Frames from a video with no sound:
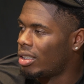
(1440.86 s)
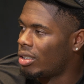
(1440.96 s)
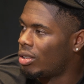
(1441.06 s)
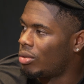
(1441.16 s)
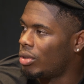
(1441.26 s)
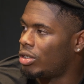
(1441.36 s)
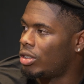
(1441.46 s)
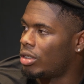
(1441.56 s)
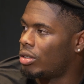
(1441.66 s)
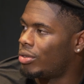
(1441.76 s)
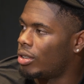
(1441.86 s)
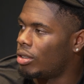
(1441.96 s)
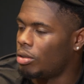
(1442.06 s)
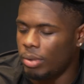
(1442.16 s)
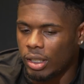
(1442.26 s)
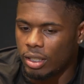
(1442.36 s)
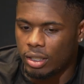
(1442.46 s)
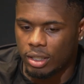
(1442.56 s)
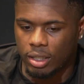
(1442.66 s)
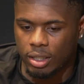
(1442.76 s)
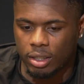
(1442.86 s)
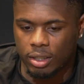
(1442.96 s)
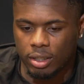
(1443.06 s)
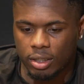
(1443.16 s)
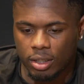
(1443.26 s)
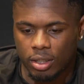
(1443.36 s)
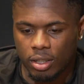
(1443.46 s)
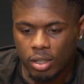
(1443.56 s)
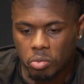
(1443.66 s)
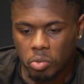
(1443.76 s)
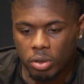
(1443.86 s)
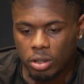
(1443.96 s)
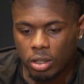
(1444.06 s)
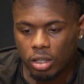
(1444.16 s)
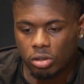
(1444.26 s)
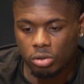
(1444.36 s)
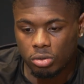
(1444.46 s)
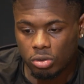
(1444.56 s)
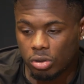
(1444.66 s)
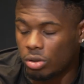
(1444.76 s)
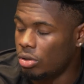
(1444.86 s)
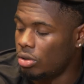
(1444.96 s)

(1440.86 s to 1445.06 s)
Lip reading: Then we'll chill for a little bit, and then we put in our suits.